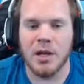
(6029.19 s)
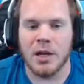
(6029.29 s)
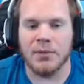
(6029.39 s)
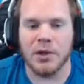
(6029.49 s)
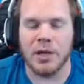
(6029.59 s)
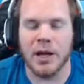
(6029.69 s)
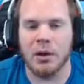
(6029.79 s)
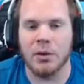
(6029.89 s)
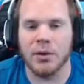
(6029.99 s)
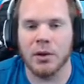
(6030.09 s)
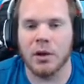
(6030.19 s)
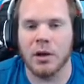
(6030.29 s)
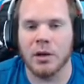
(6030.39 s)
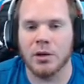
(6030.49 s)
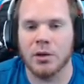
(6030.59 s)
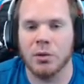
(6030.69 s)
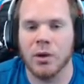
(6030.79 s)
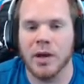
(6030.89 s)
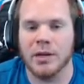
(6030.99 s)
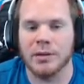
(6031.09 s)
If you need health, you can
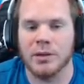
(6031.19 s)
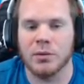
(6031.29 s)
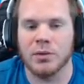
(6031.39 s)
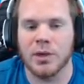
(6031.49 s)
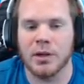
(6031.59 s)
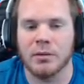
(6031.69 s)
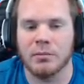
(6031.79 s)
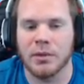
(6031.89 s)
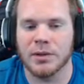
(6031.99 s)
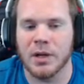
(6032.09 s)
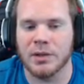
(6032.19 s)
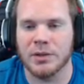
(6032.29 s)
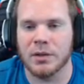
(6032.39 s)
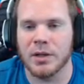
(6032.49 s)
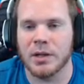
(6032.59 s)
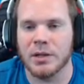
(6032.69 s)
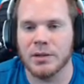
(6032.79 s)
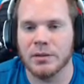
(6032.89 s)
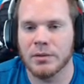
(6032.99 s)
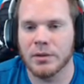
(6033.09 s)
always use the dust on these
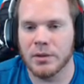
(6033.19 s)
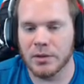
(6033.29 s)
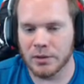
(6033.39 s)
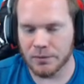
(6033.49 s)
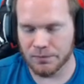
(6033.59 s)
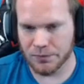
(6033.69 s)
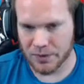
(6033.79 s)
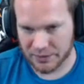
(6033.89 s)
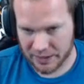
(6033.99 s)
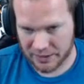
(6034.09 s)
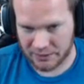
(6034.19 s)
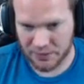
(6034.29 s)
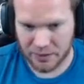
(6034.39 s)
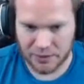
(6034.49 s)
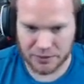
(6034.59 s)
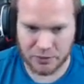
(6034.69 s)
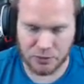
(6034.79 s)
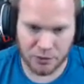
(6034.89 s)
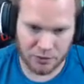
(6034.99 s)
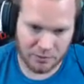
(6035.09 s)
anti-fairies to
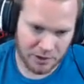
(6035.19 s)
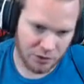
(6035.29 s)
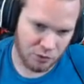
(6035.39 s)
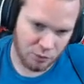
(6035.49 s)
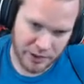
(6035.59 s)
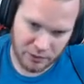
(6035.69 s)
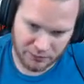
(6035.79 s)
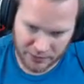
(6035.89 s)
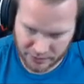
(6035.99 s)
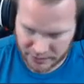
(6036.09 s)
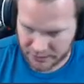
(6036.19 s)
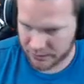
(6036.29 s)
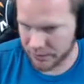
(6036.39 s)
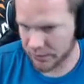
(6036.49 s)
turn them into real fairies.